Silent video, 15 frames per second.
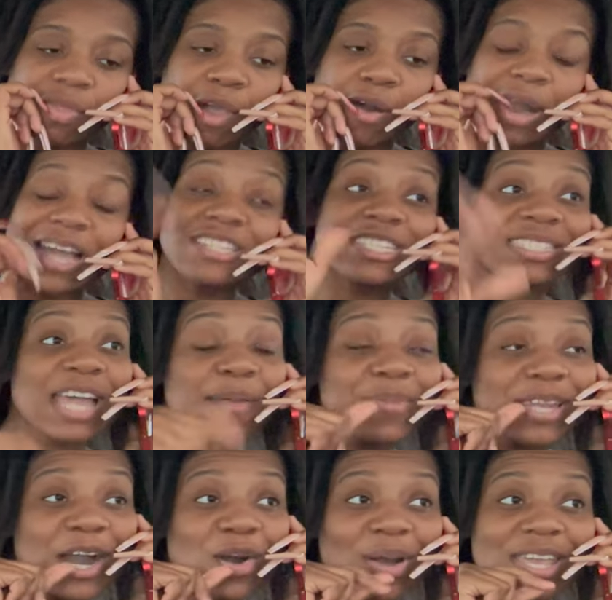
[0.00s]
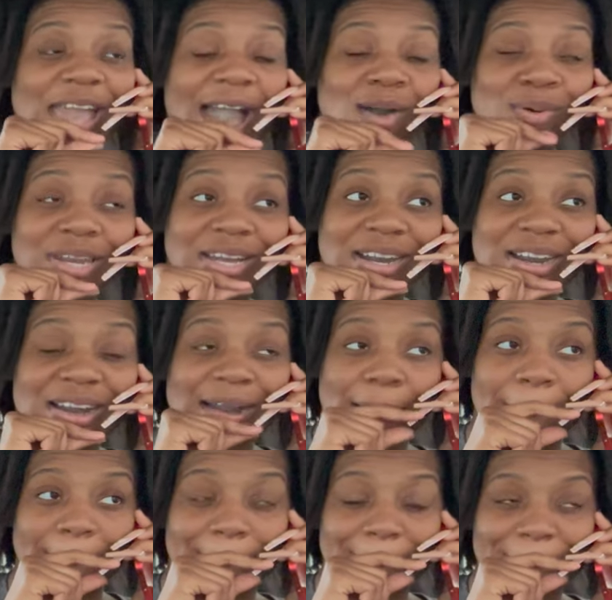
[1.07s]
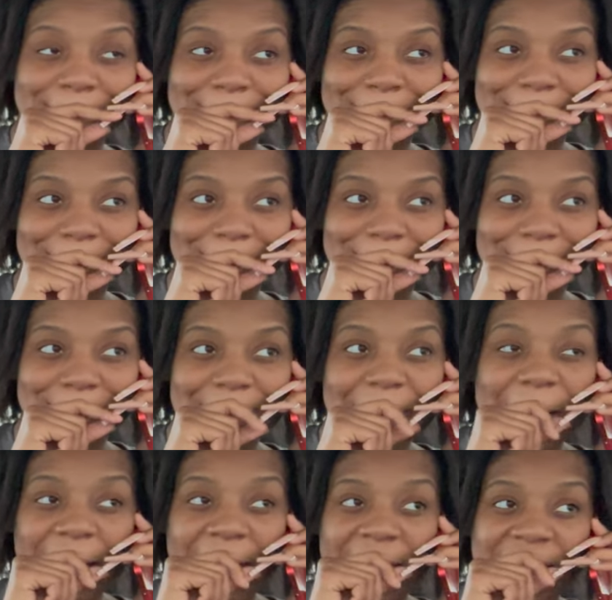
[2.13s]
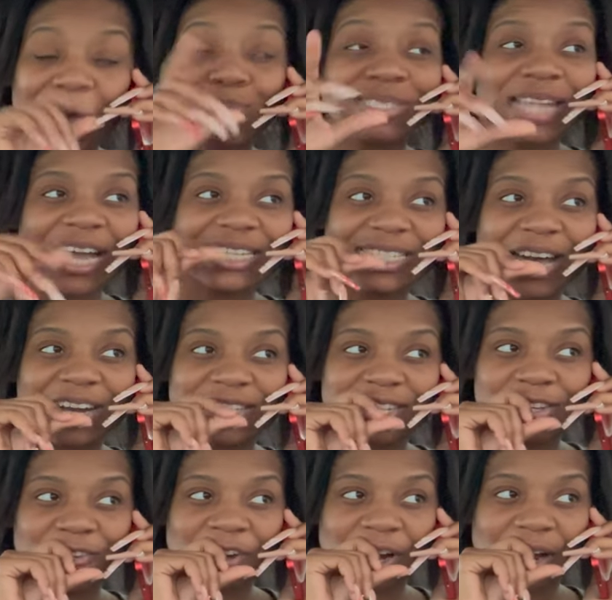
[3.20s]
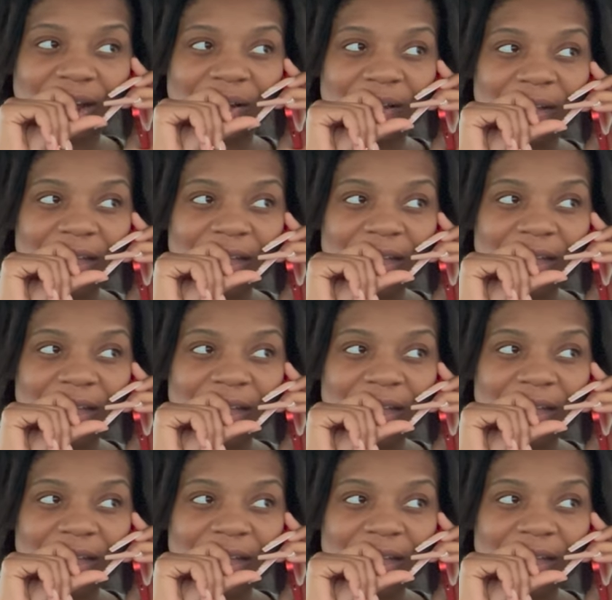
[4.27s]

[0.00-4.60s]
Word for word: Okay, just let me know when y'all want to come. Okay, it was nice talking to you, girl.